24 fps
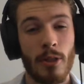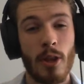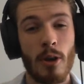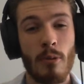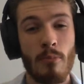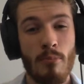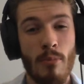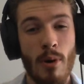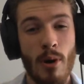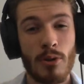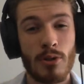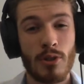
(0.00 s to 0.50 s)
the
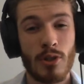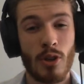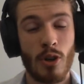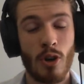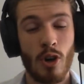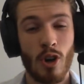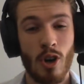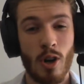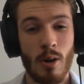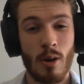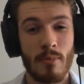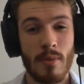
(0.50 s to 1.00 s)
most
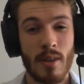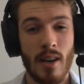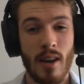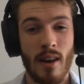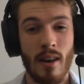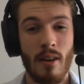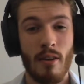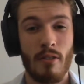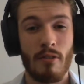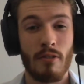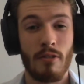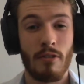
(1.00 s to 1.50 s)

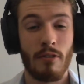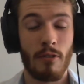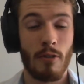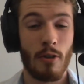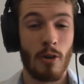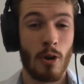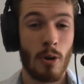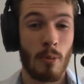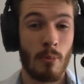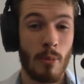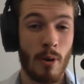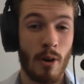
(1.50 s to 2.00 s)
common
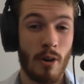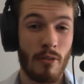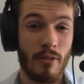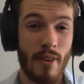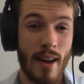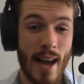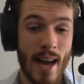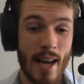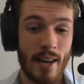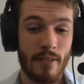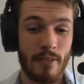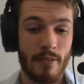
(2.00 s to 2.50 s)
form of
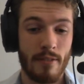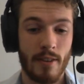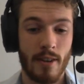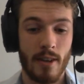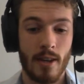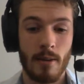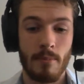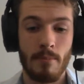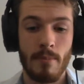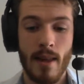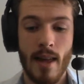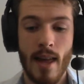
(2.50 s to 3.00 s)

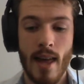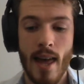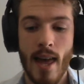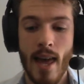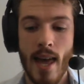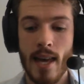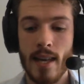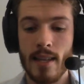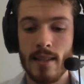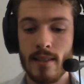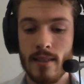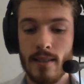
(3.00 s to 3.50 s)
adverb
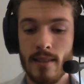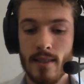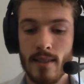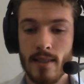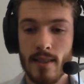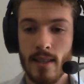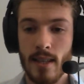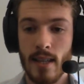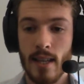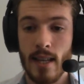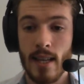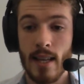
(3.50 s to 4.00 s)

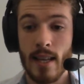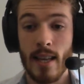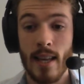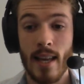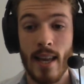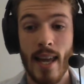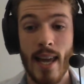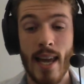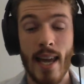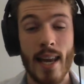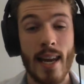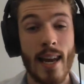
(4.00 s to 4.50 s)
ends
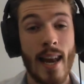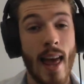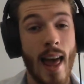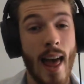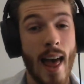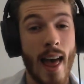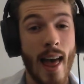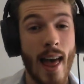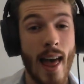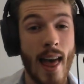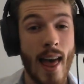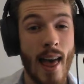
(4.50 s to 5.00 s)
in
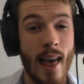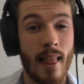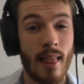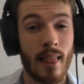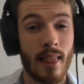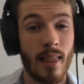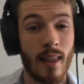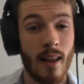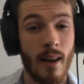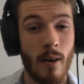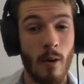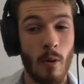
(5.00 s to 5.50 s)

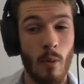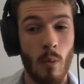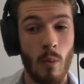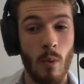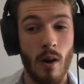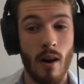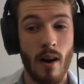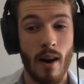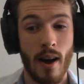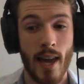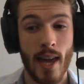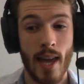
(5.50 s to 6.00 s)

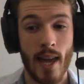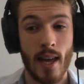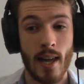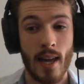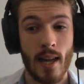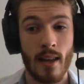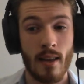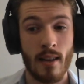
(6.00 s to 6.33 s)
ly.